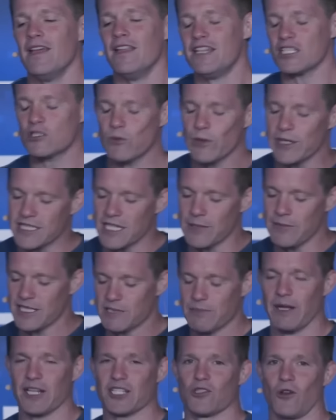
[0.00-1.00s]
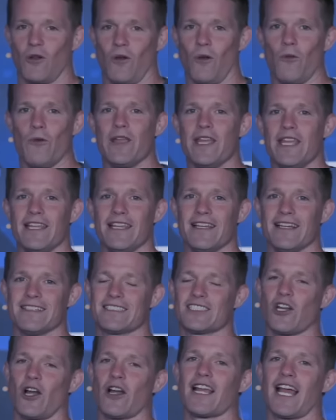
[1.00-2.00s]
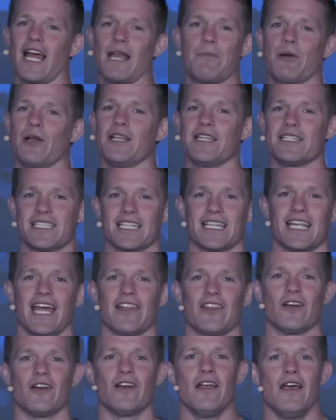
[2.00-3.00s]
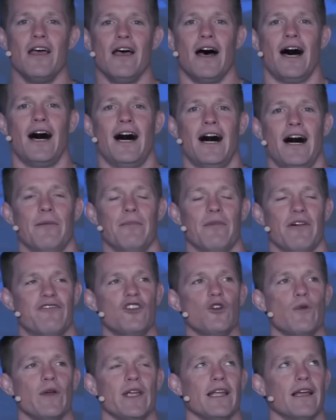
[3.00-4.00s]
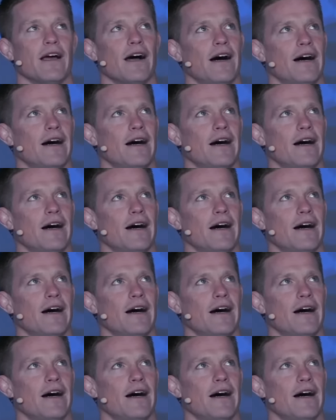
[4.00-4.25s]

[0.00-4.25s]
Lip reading: This week's going to be special. We started kind of putting this together a few